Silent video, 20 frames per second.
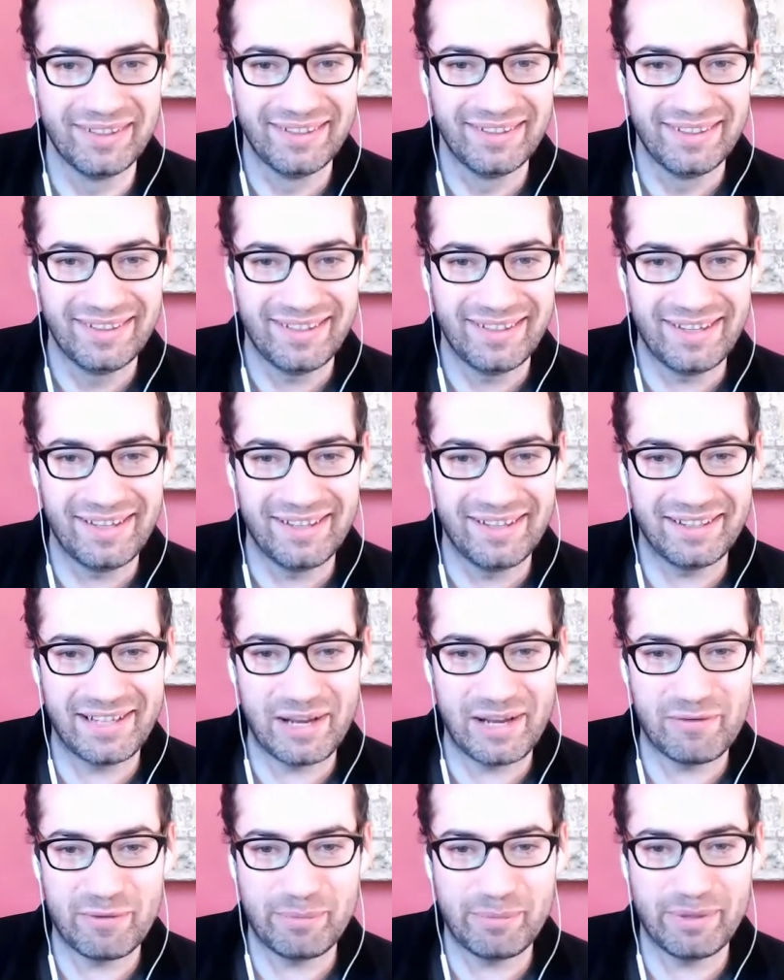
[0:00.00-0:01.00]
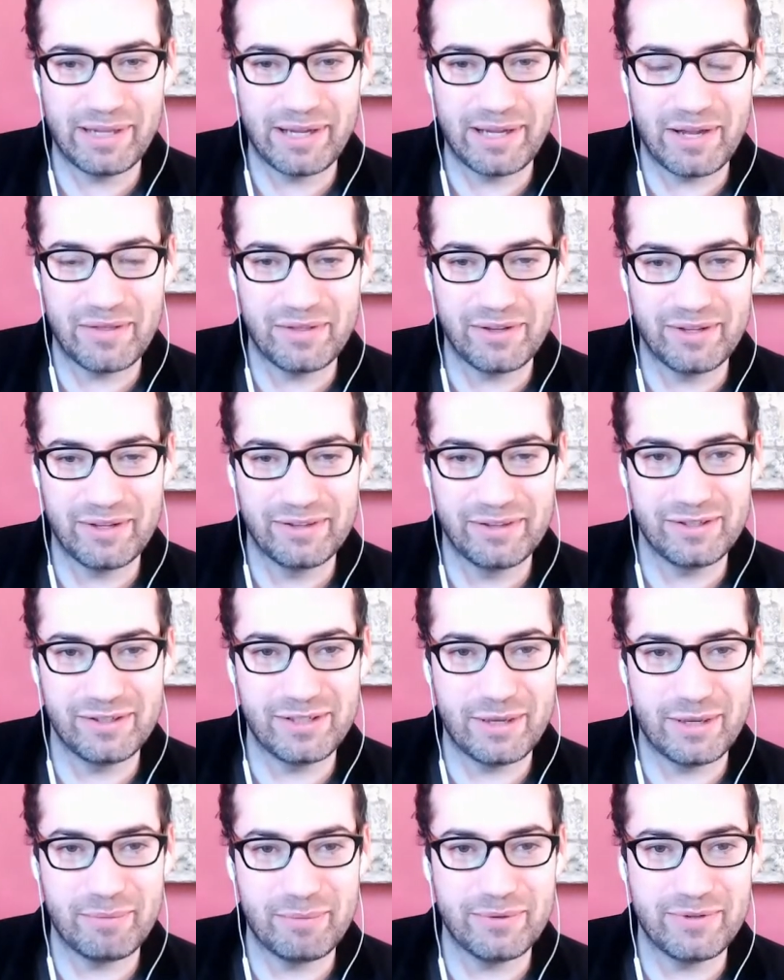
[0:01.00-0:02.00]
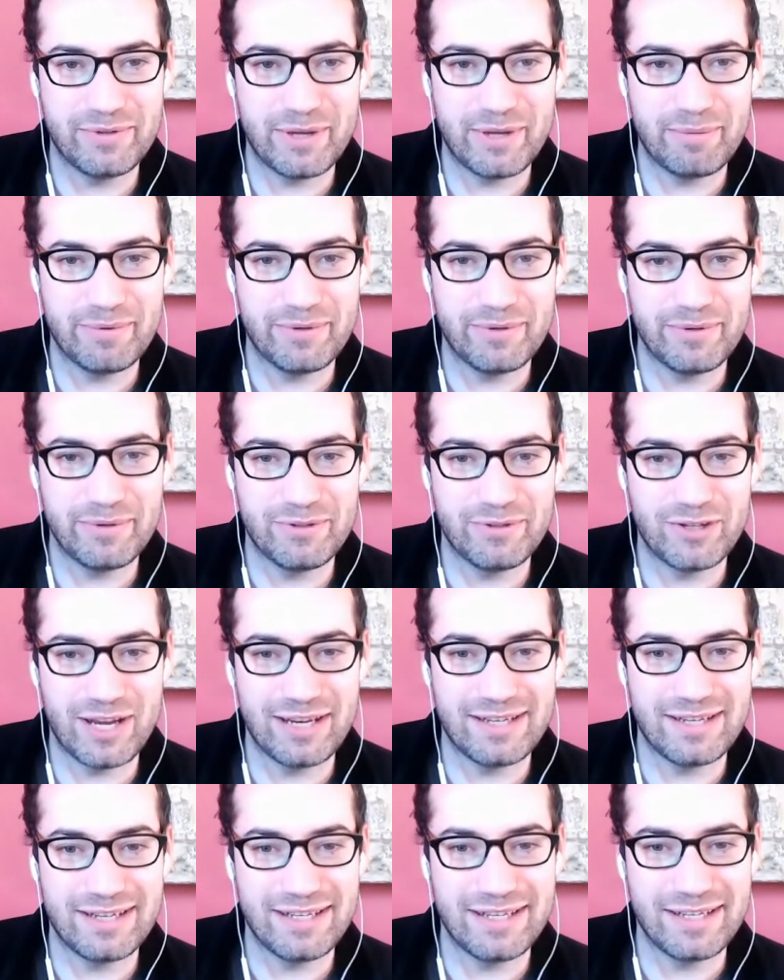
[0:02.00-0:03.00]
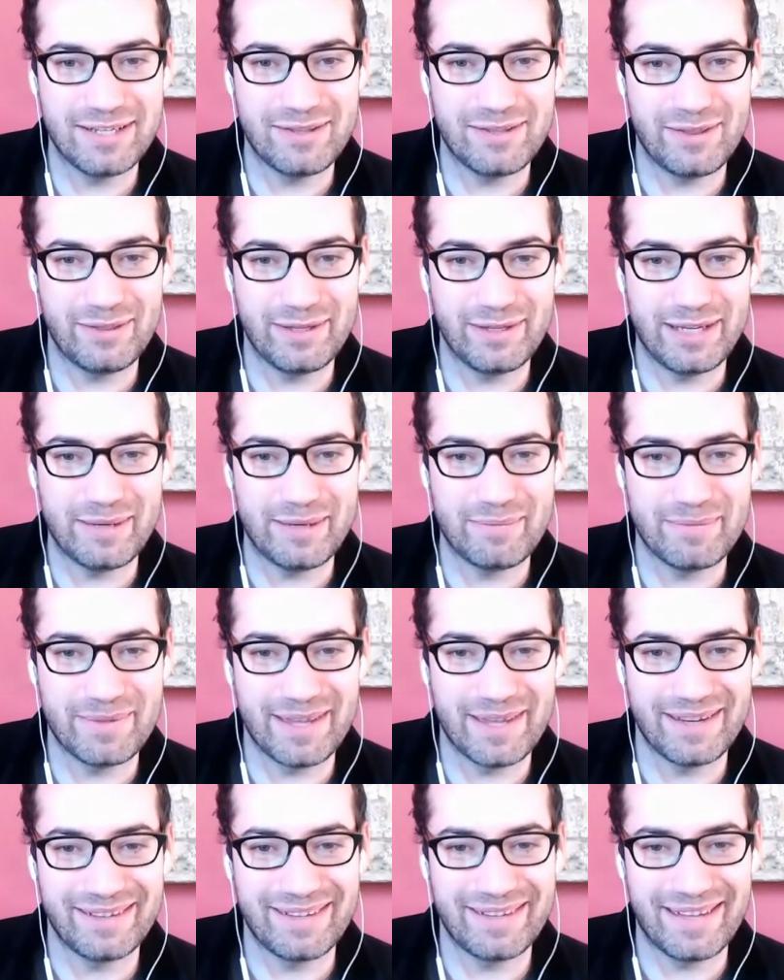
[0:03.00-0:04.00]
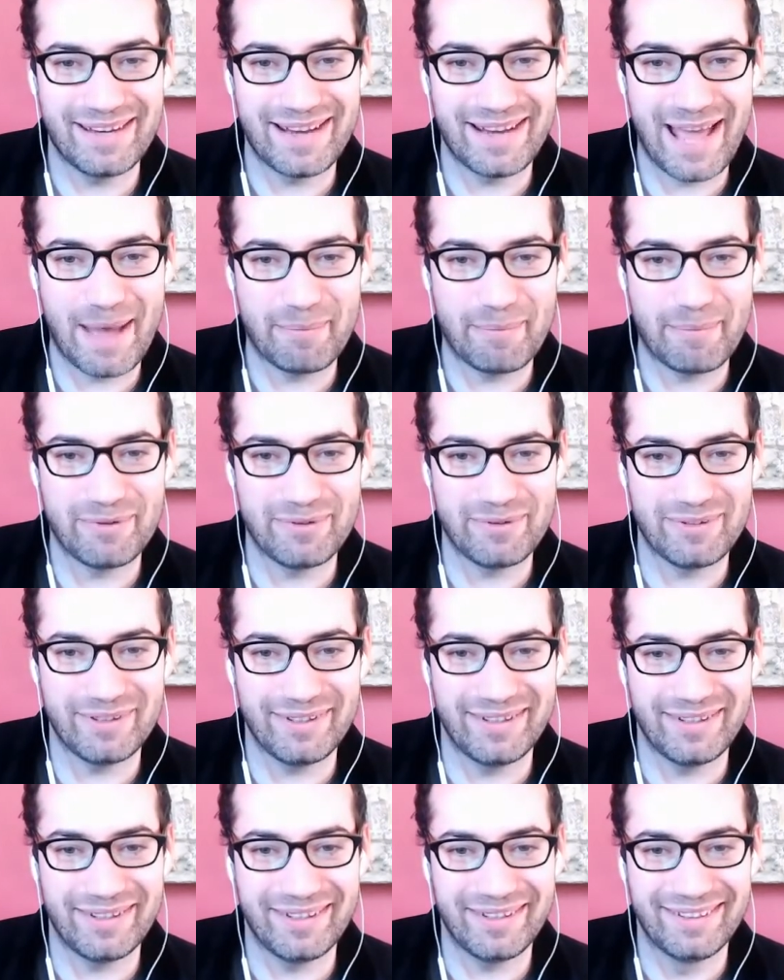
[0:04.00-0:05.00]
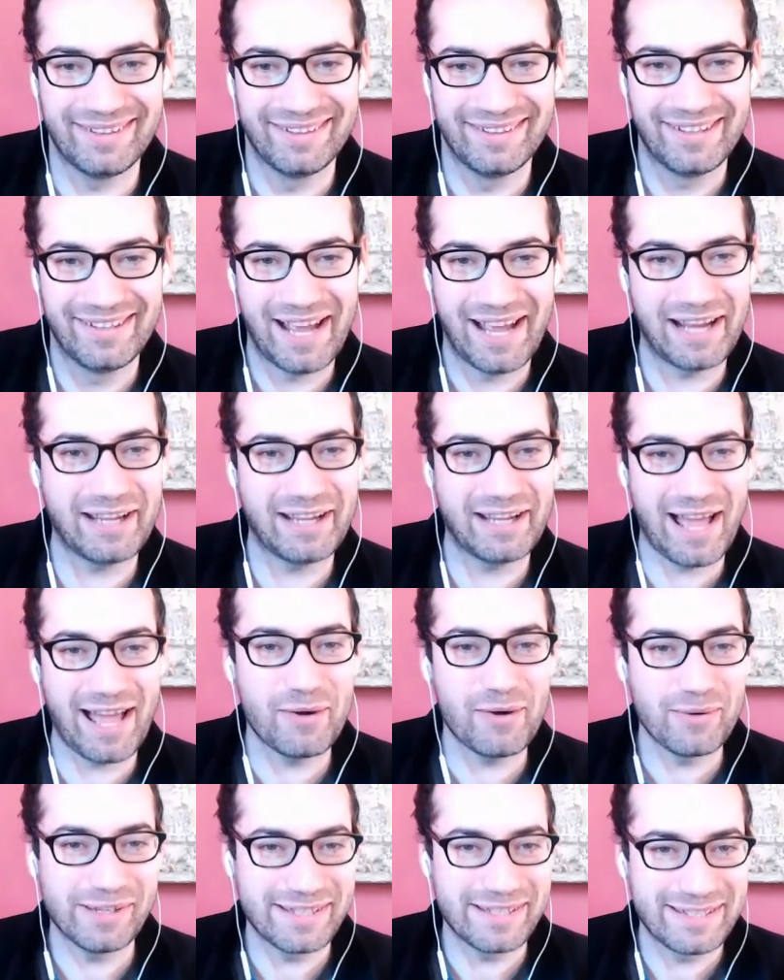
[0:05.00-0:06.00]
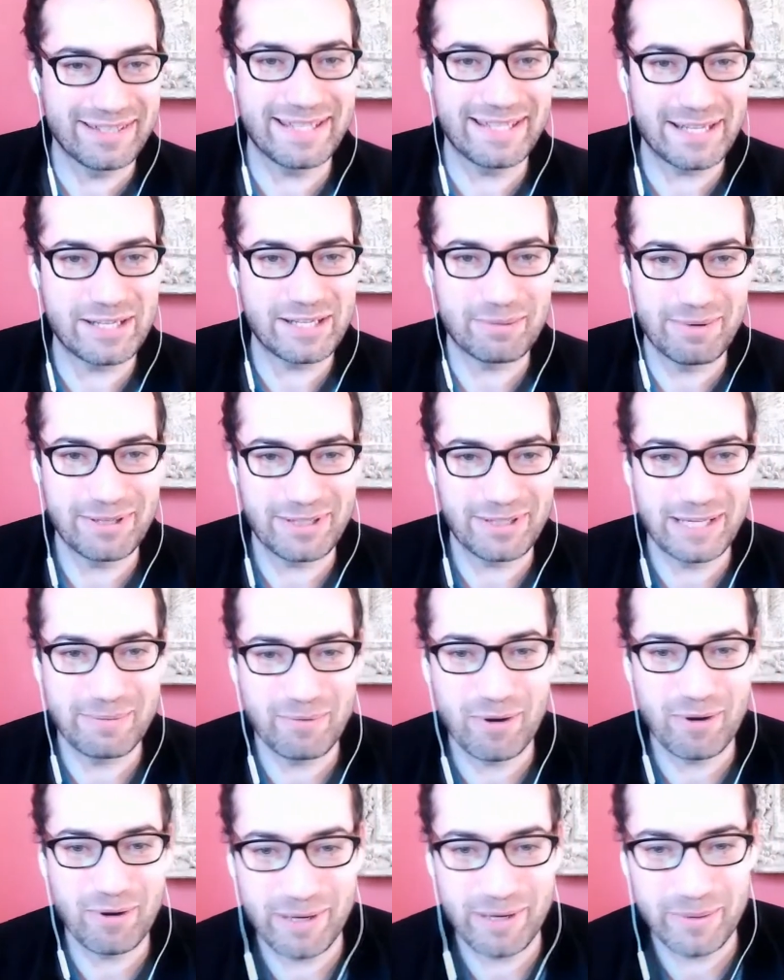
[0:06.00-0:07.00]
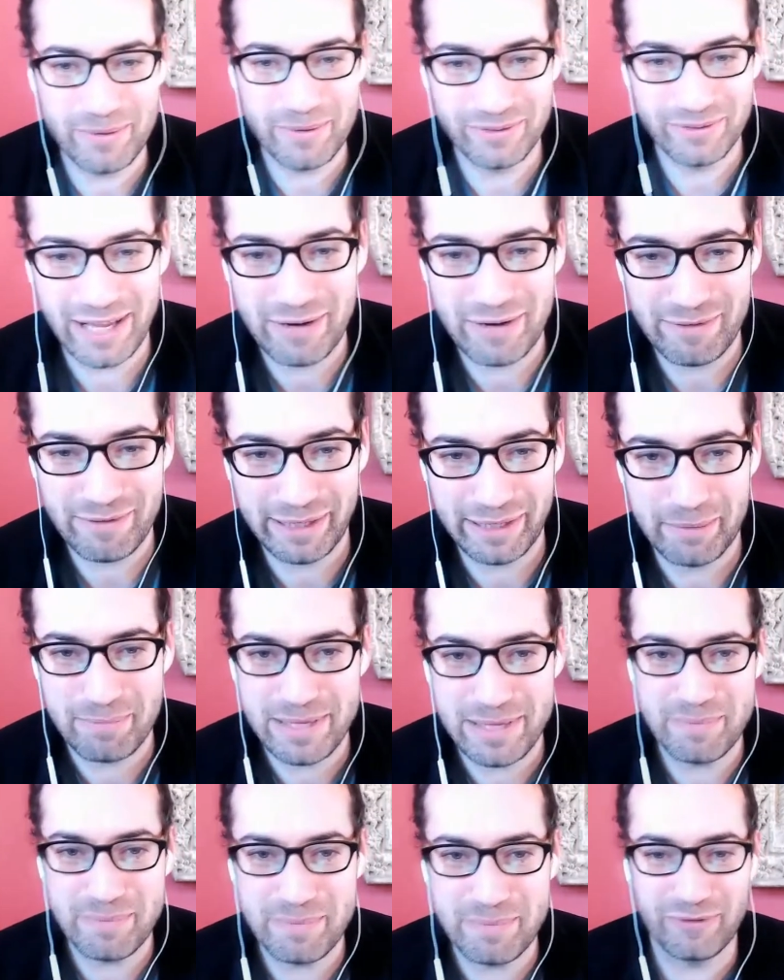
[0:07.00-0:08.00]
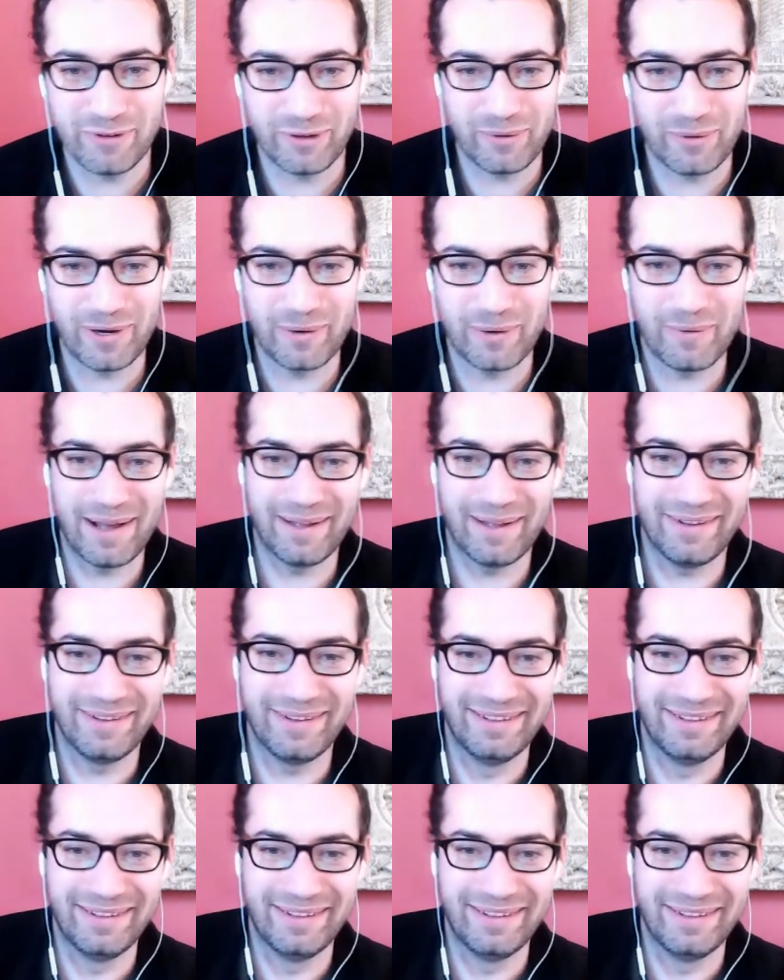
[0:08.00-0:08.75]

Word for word: uh, kind of a play on the the WWJD theme that that happened. Uh, I get I don't really see it as much anymore, but it was kind of like a meme for quite a while.